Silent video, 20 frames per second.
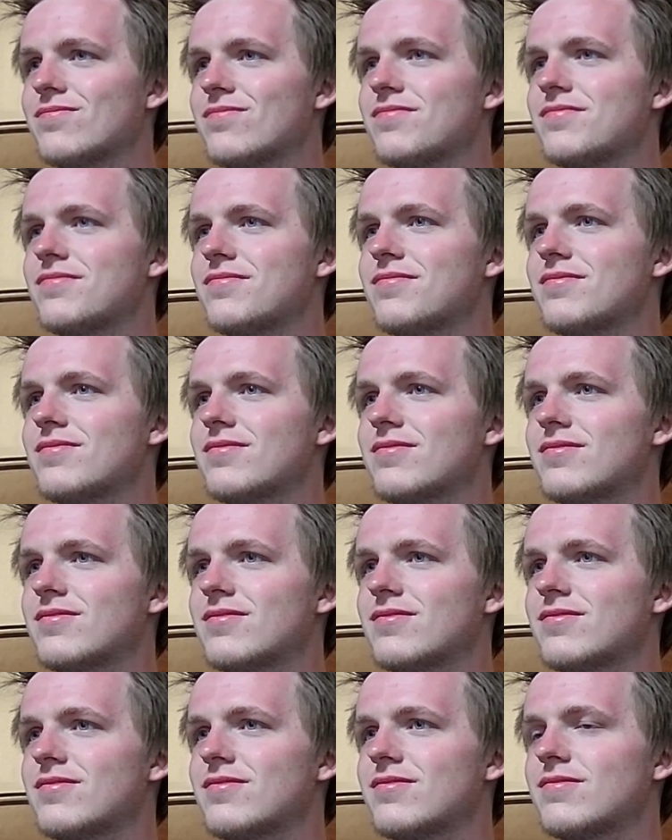No,
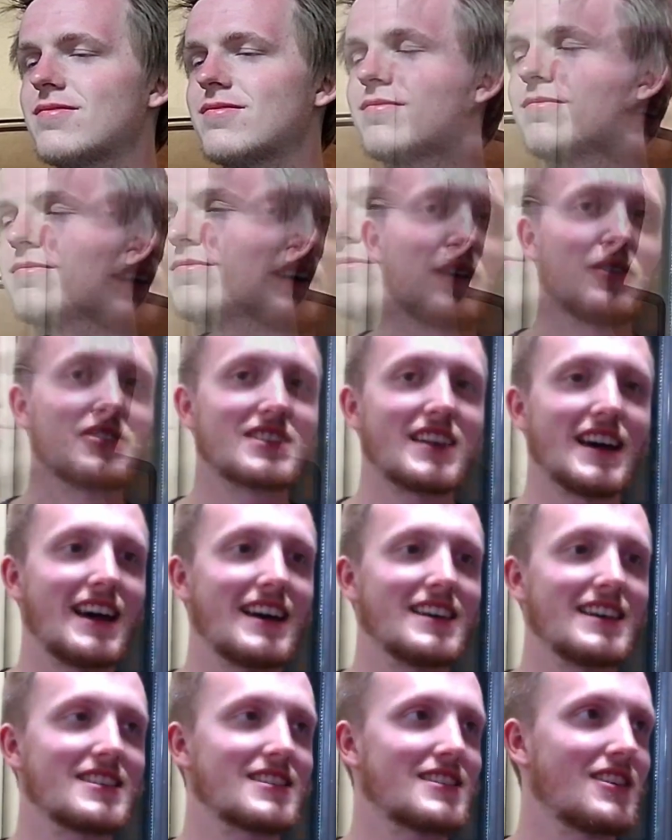but that was
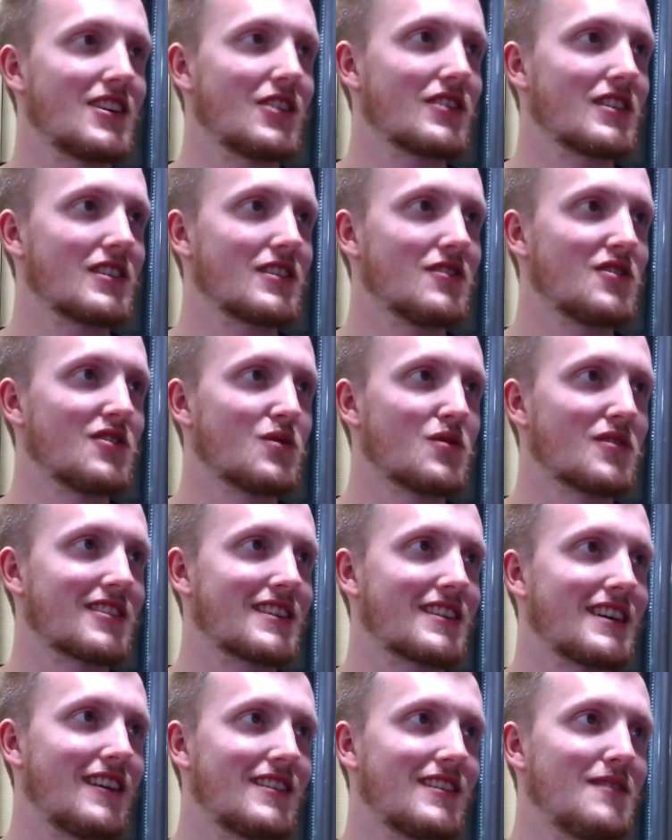nice, get a little
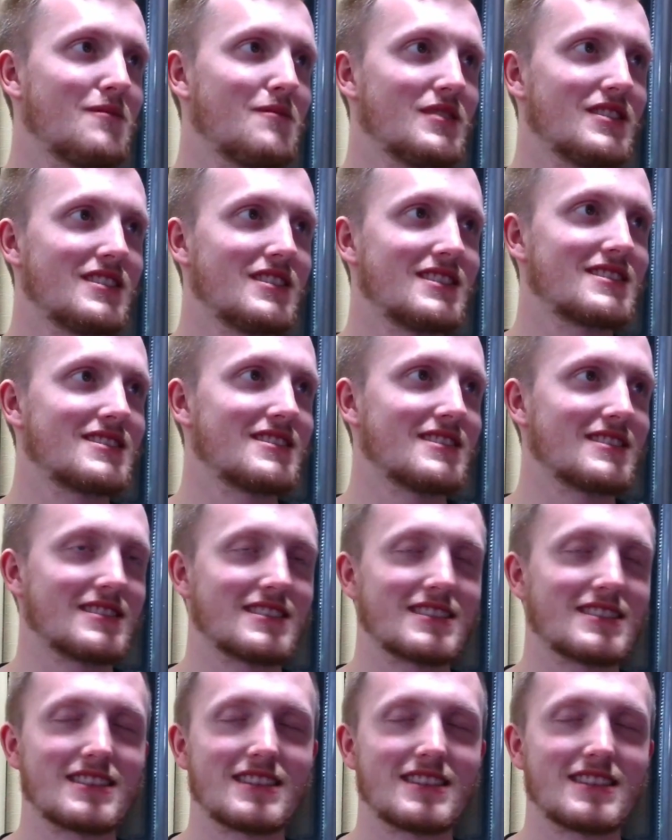workout in, but it's just...